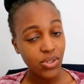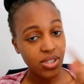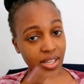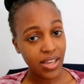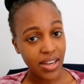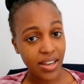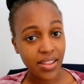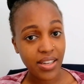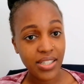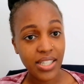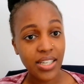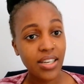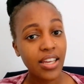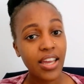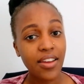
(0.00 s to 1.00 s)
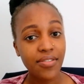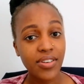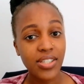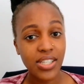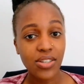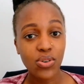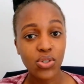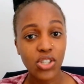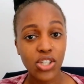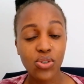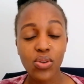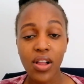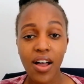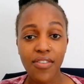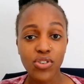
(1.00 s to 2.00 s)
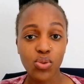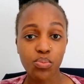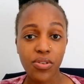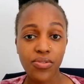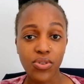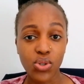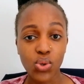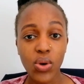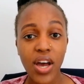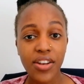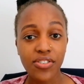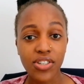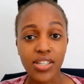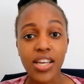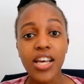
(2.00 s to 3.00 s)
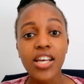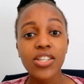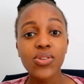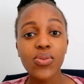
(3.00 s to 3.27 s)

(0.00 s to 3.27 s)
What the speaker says: you stay another day, every single day you will have to pay for 200.